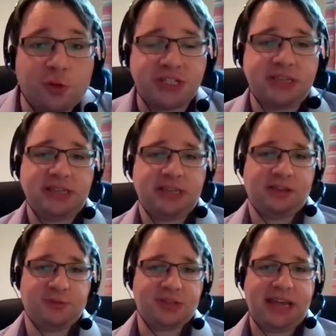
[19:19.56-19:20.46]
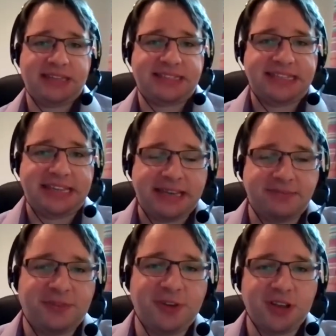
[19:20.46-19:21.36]
already had
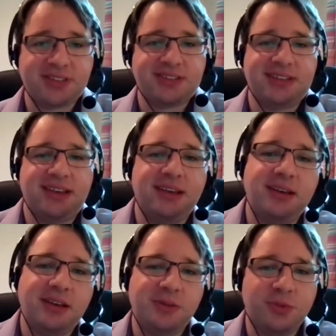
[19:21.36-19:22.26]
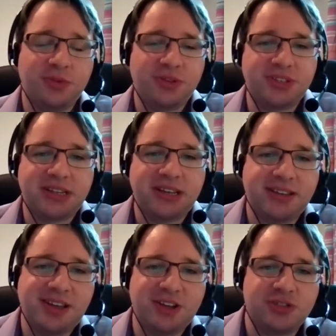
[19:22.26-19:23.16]
my first ward
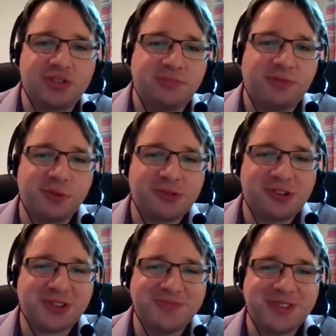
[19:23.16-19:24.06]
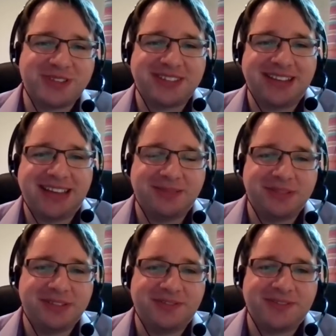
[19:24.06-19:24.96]
surgery before Christmas
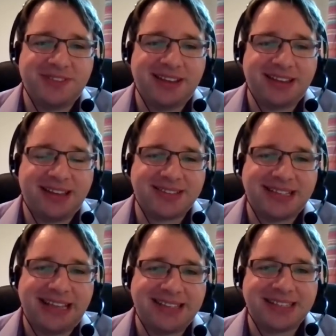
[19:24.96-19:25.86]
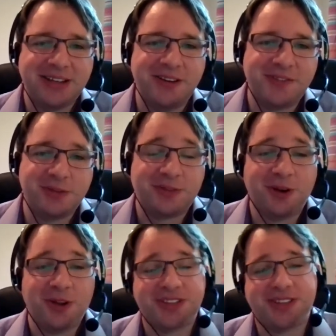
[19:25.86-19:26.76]
with Councillor Claire Silver. We've
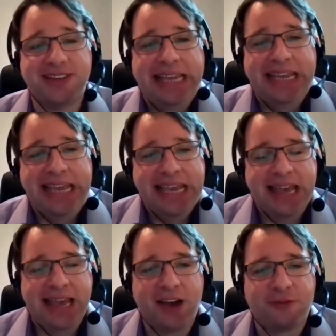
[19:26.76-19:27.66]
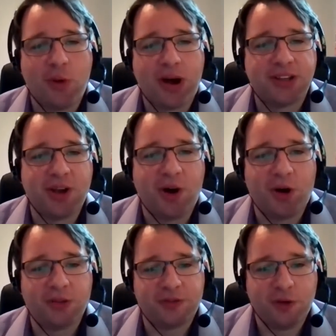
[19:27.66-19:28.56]
got another one
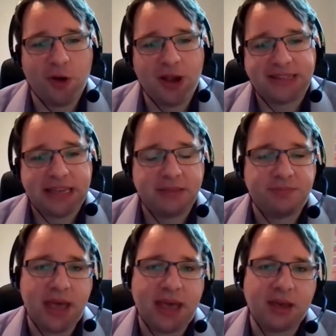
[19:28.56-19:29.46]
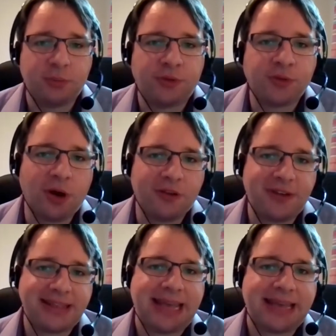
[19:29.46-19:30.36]
on Friday. We've got a
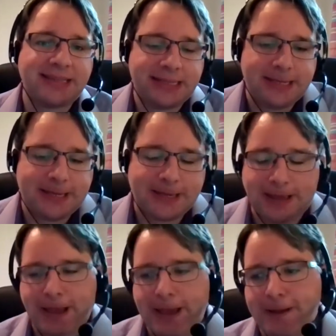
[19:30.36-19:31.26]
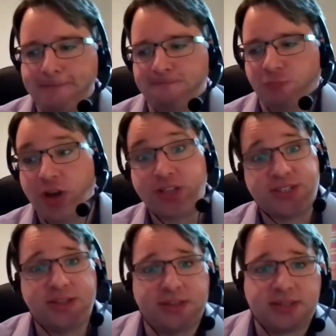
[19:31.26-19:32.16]
fantastic
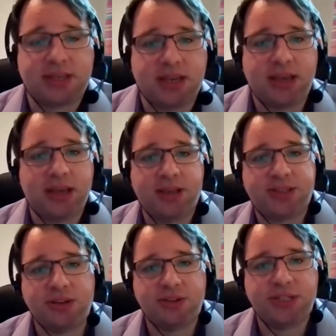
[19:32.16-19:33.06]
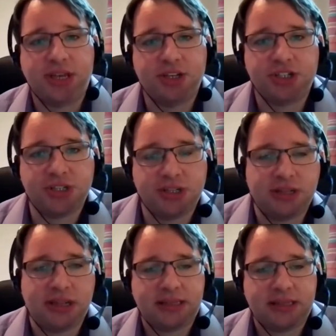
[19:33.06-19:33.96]
residents
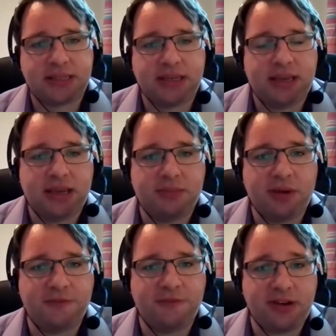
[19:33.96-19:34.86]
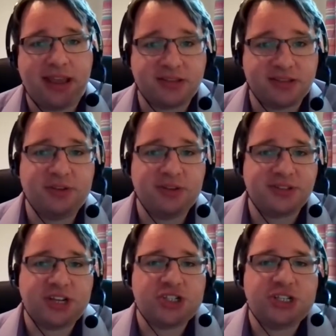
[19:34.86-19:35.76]
association that are very active. I was
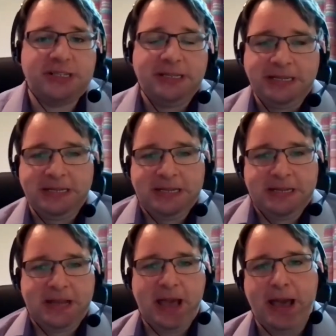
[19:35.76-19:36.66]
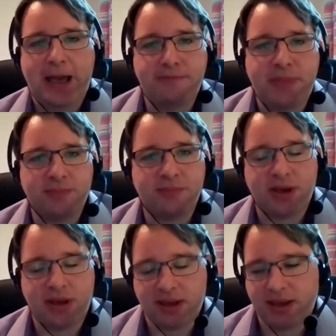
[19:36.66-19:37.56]
actually a
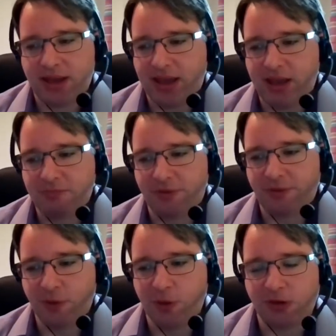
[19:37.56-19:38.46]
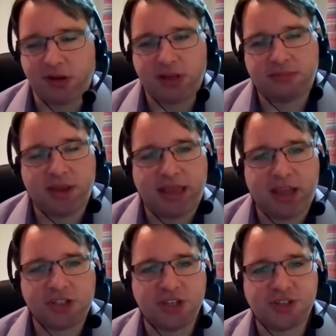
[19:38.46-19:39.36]
member before I
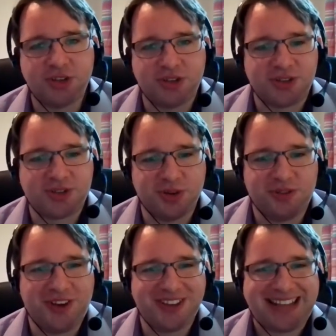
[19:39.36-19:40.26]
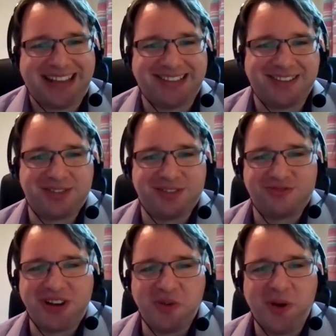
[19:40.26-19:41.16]
actually stood, so I saw firsthand the
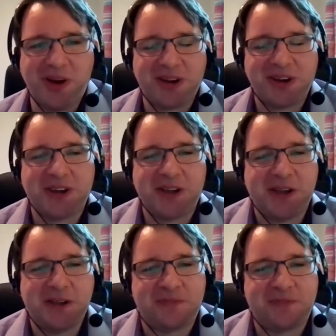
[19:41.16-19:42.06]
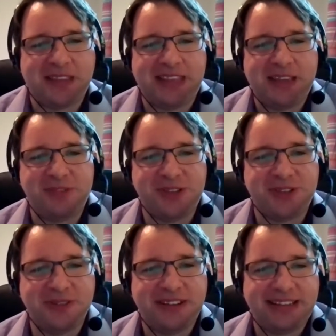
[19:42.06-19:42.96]
great work that they've been
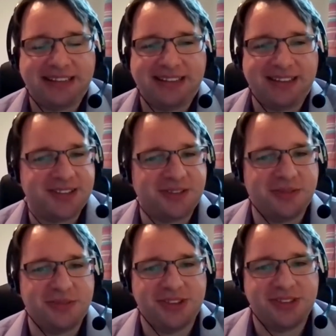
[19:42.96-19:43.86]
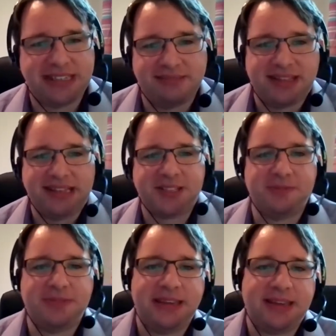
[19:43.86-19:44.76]
doing, and they do community
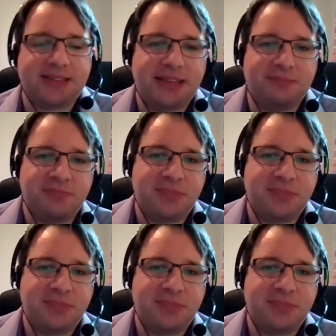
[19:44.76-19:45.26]
litter picks. They